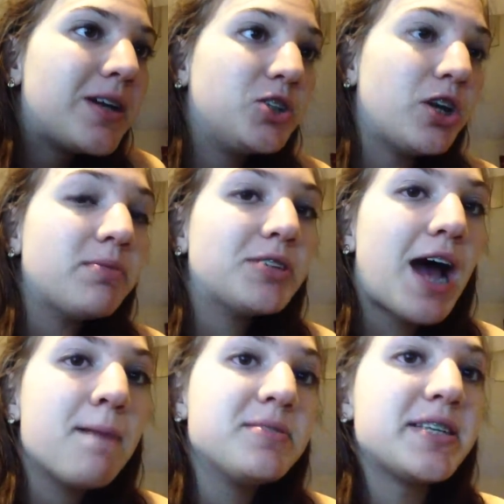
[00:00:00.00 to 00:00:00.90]
Dream
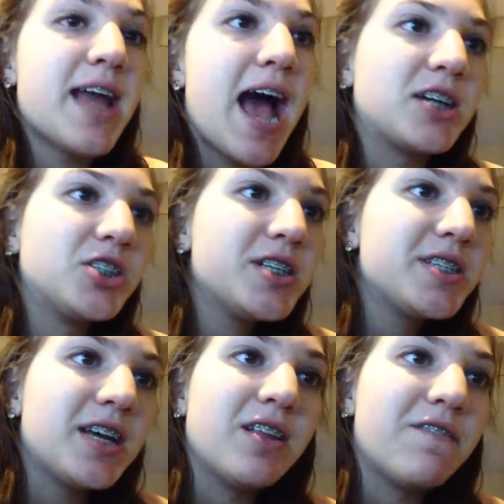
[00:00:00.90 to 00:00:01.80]
job is an
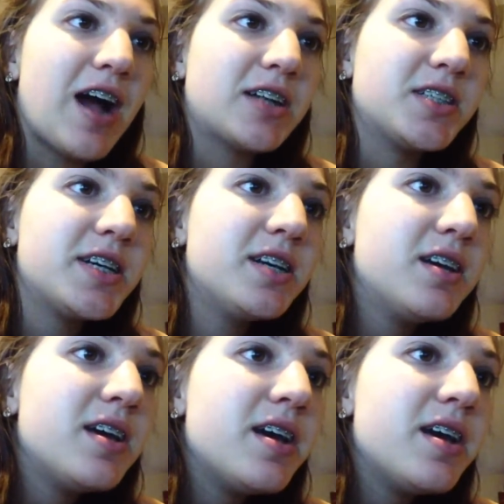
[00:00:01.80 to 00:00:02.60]
actress. I love acting.